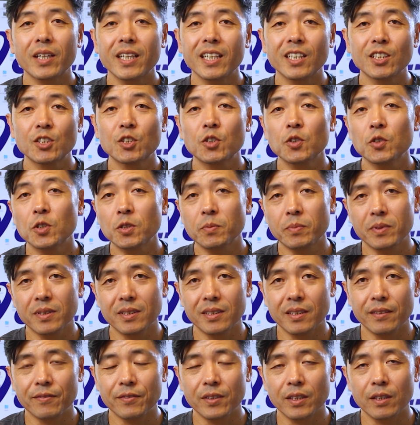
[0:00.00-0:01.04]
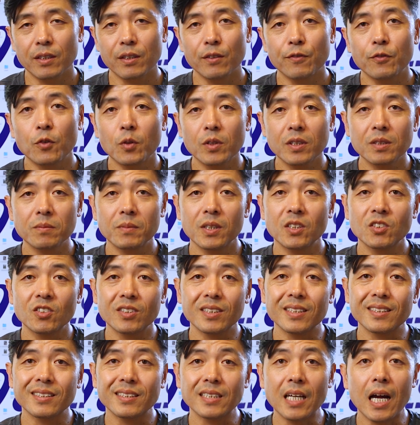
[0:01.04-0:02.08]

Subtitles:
getting too specific, the fourth dimension is